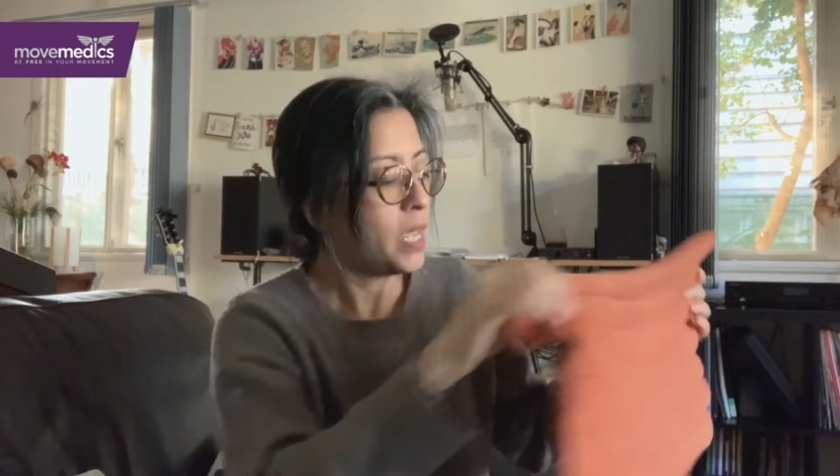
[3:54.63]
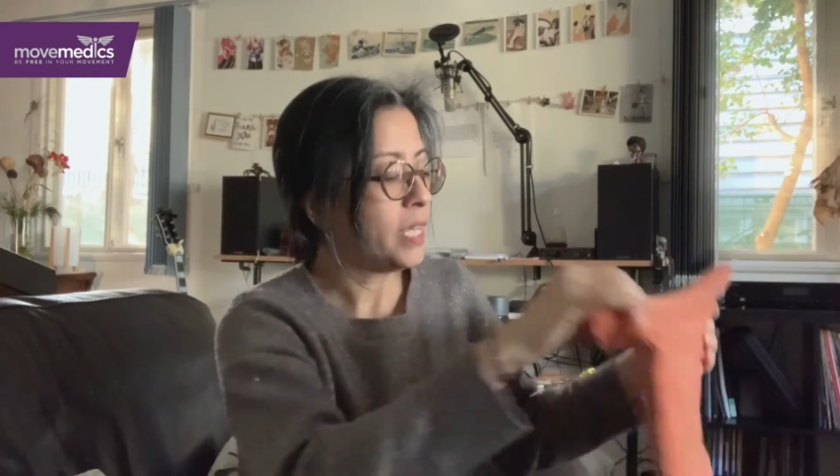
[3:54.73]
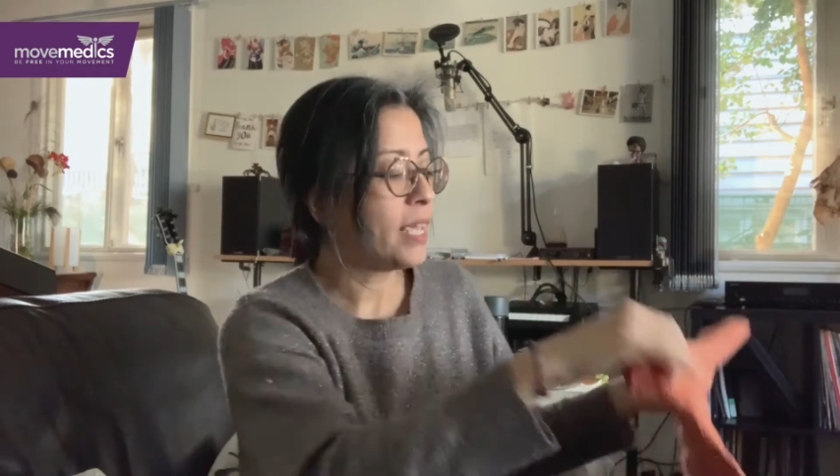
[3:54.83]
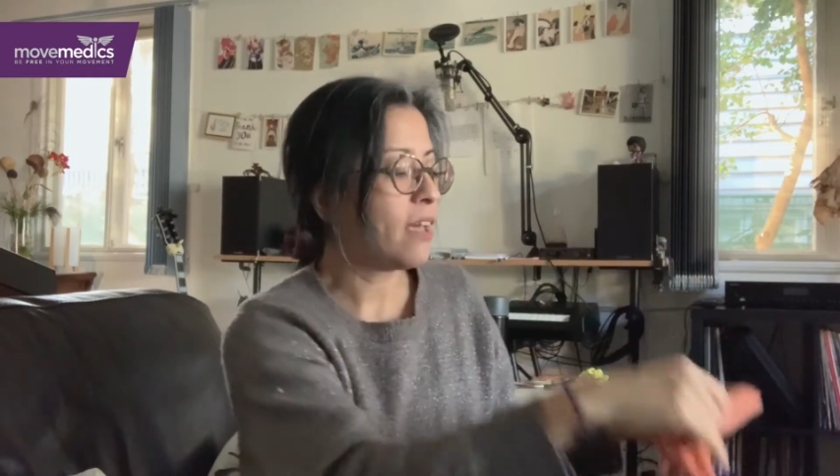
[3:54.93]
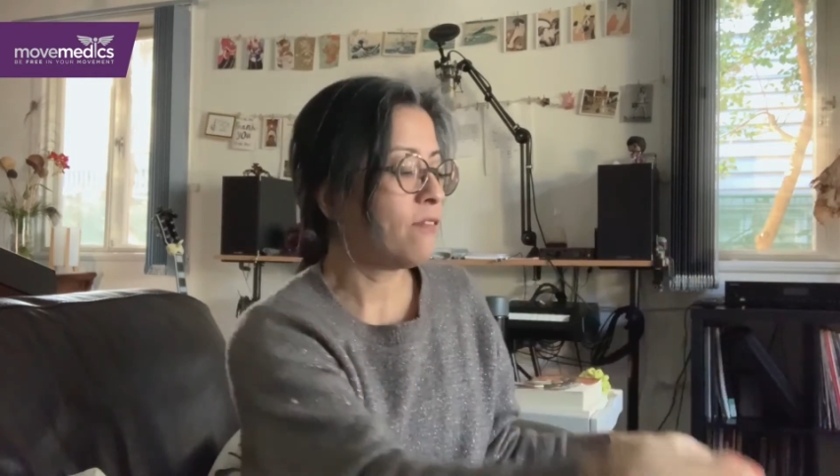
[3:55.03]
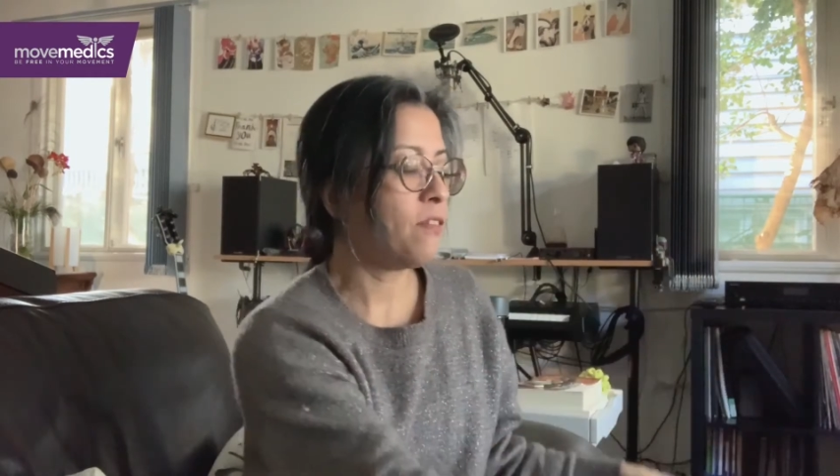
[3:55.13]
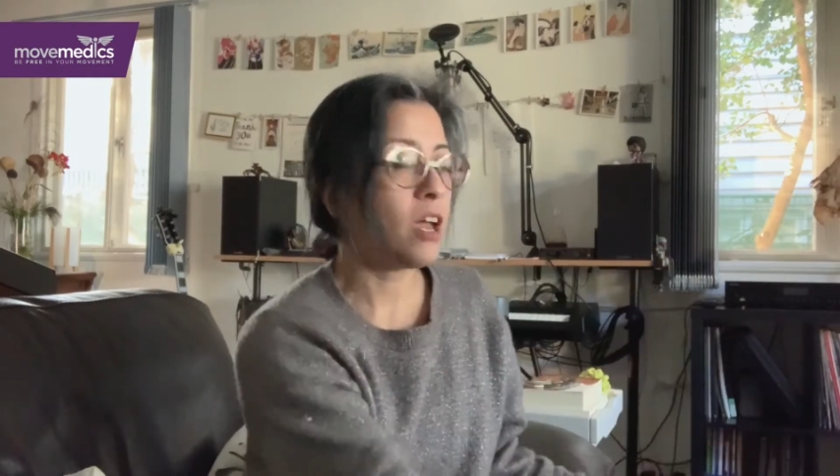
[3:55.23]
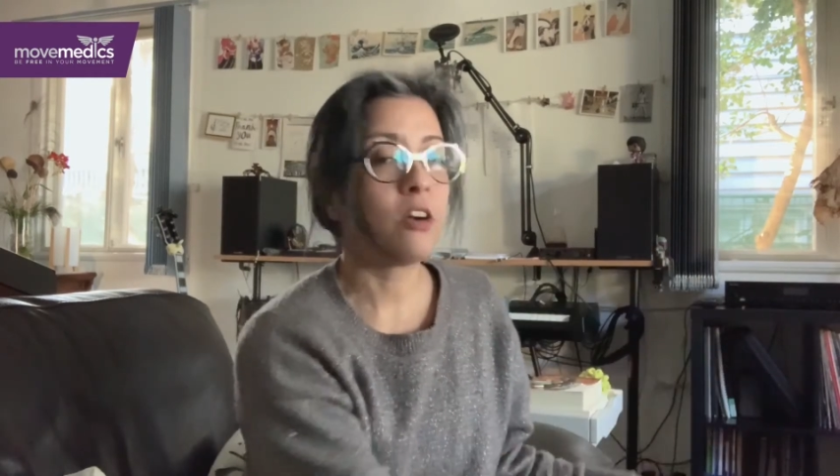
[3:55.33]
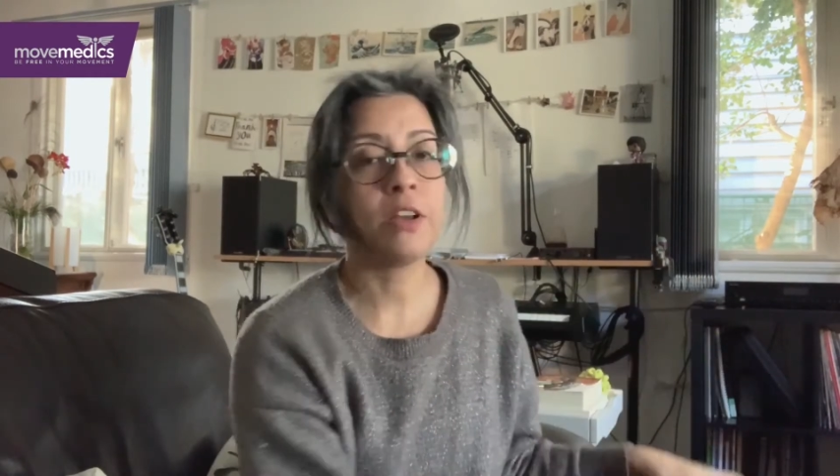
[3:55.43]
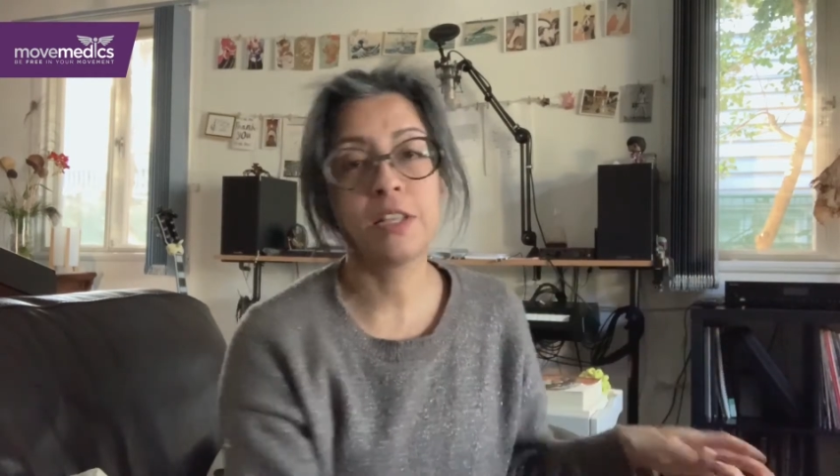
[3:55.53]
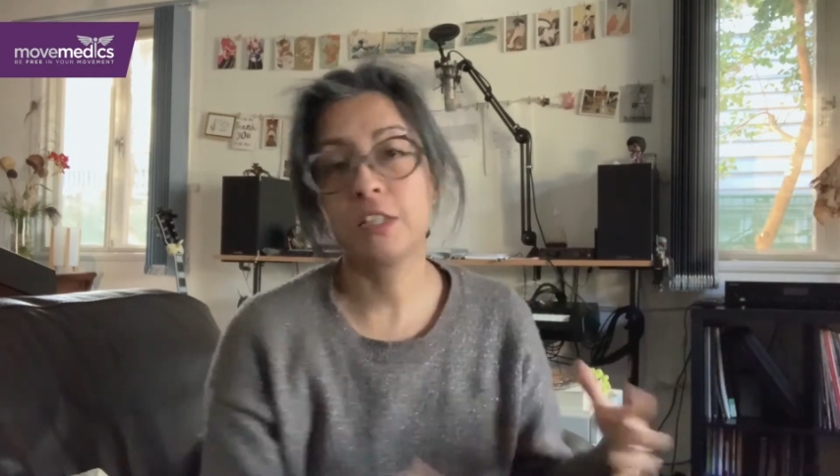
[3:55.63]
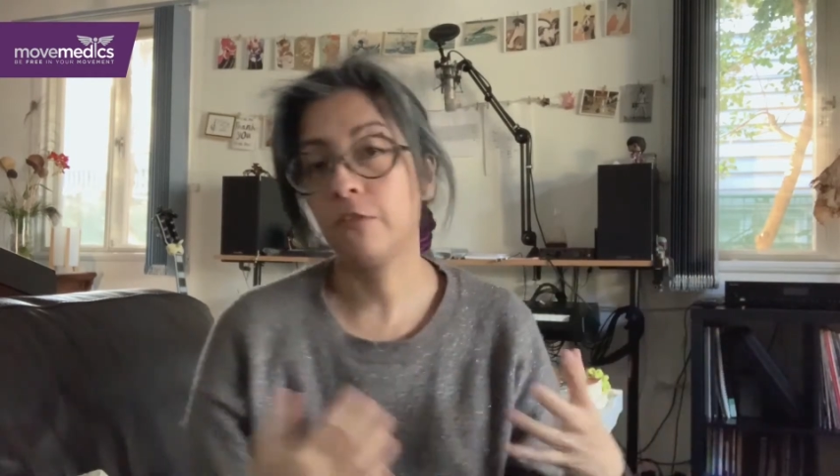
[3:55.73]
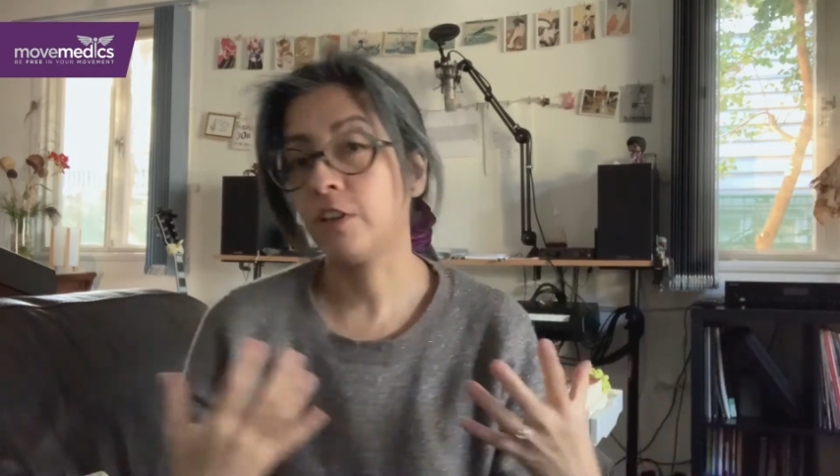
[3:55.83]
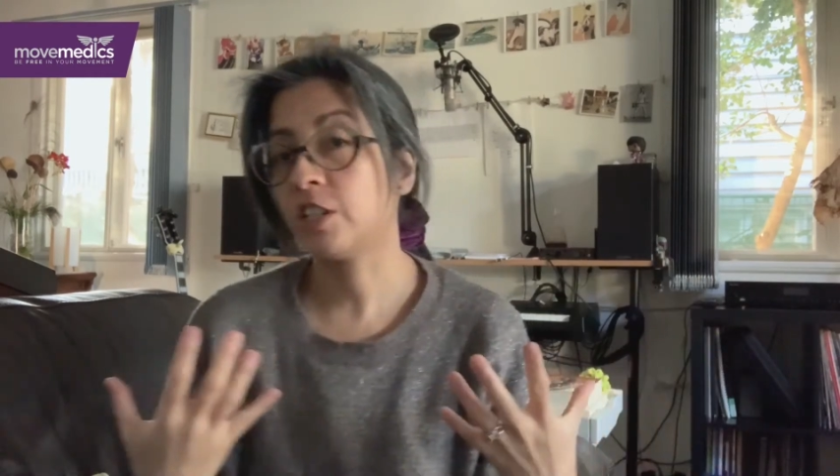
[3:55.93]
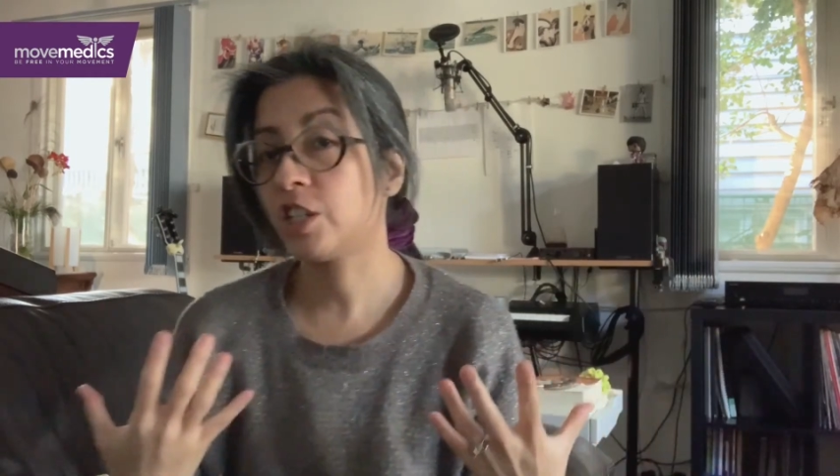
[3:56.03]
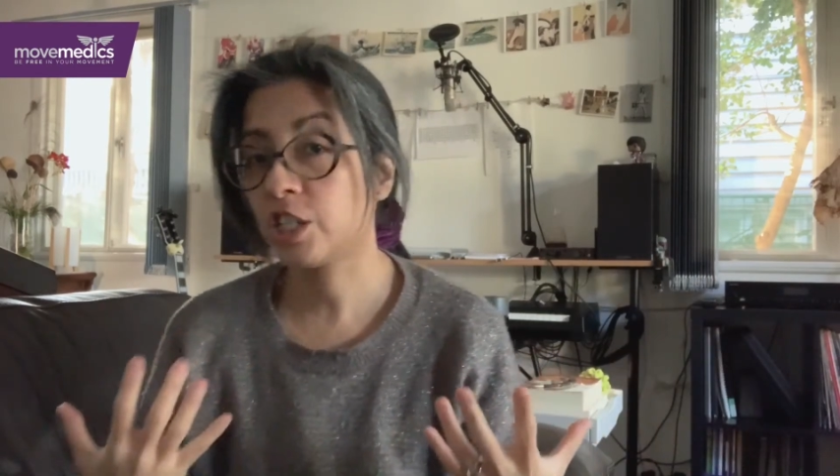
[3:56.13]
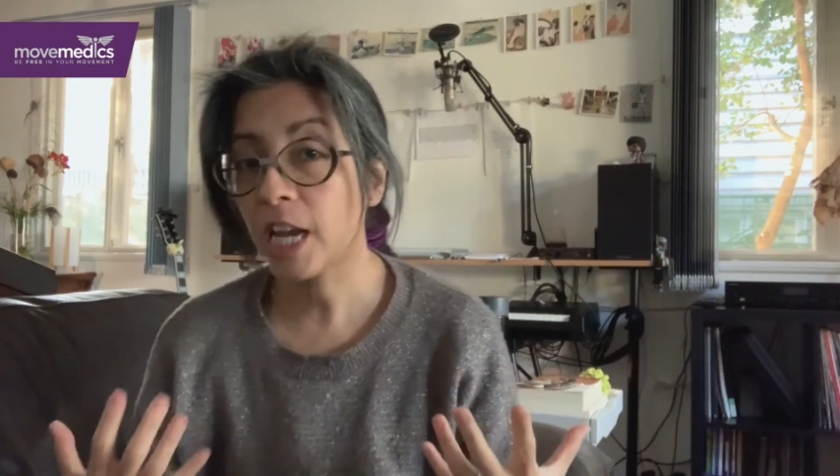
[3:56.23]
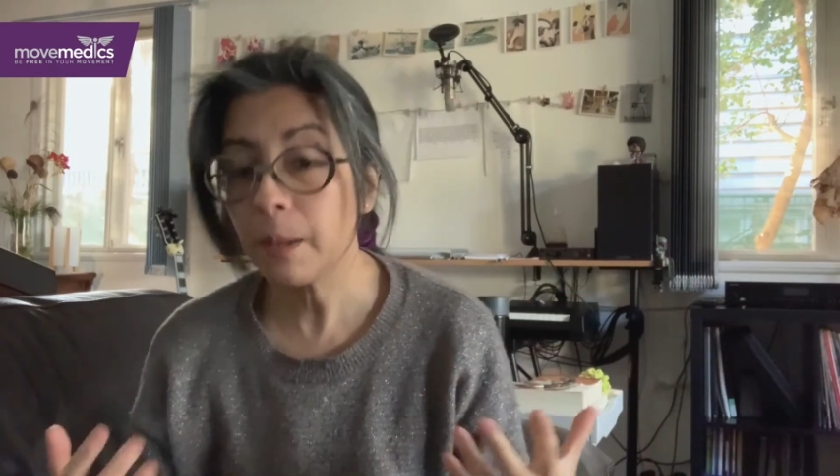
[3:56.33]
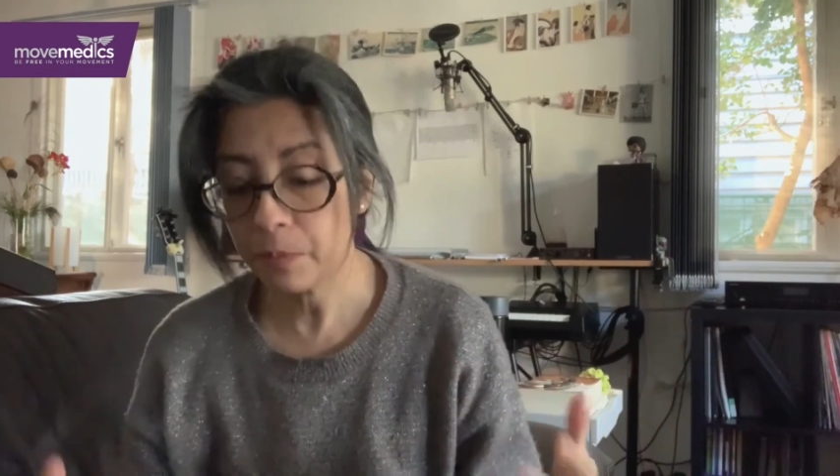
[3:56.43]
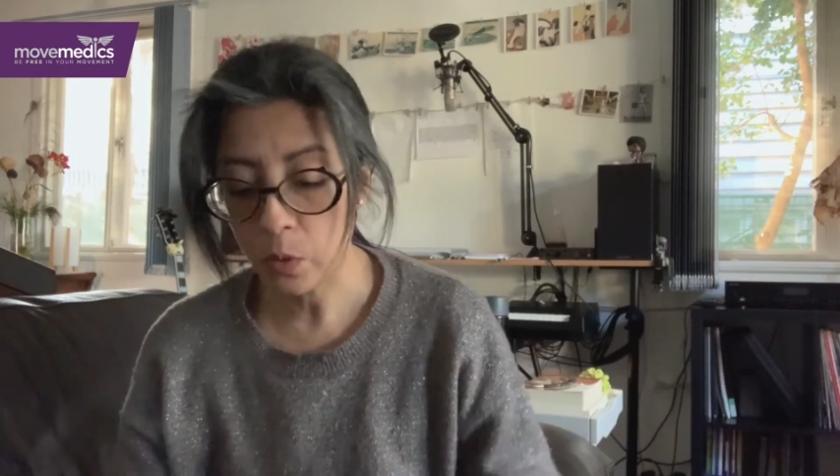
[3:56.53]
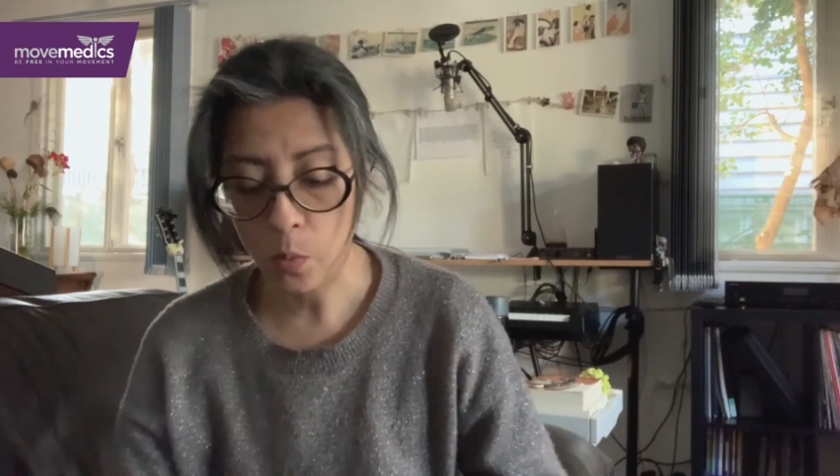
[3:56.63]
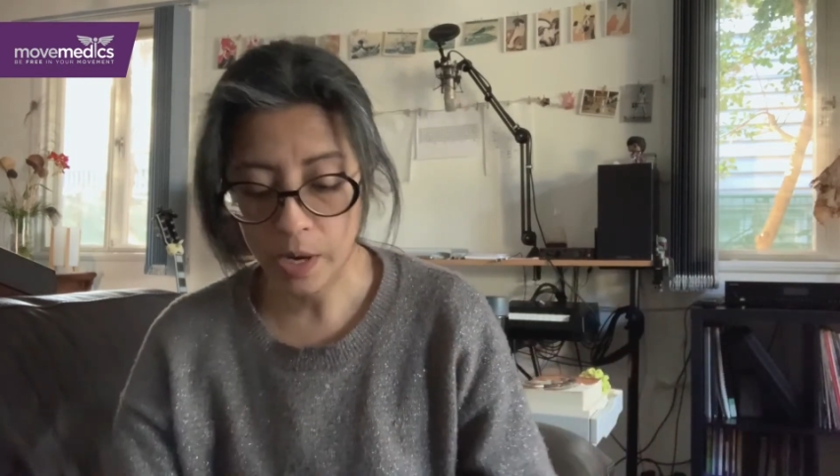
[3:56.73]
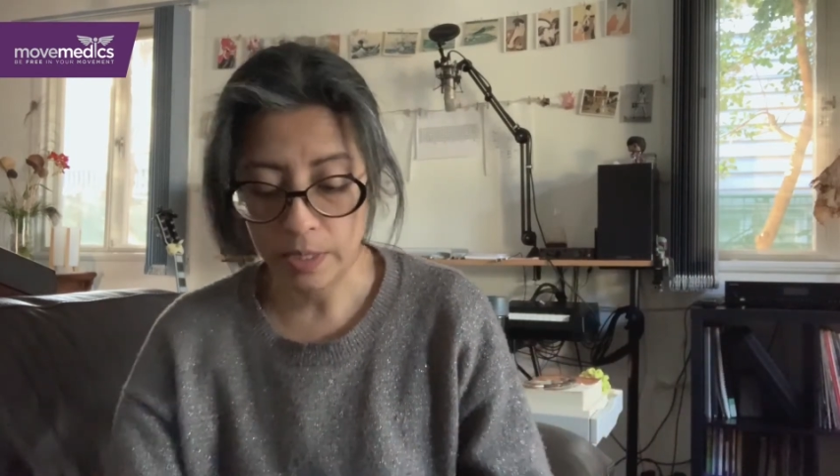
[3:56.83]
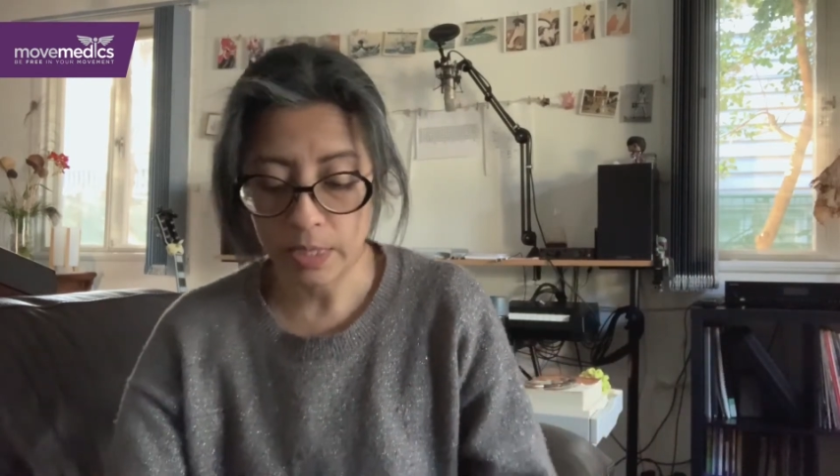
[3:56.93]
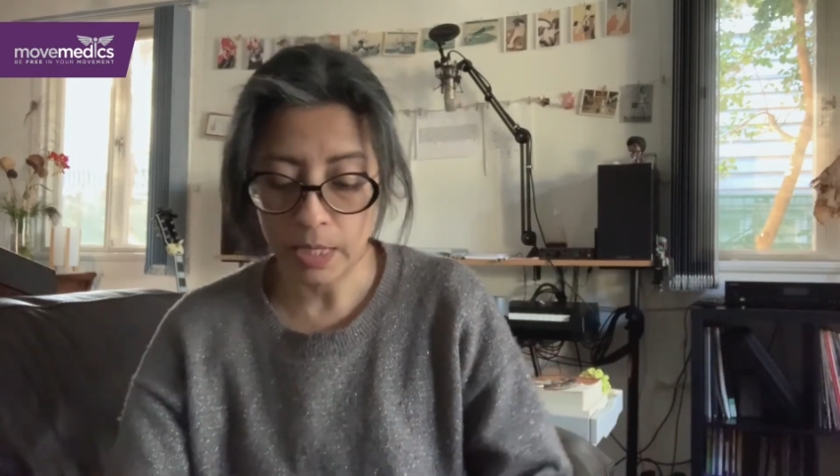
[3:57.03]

get various different shaped ones.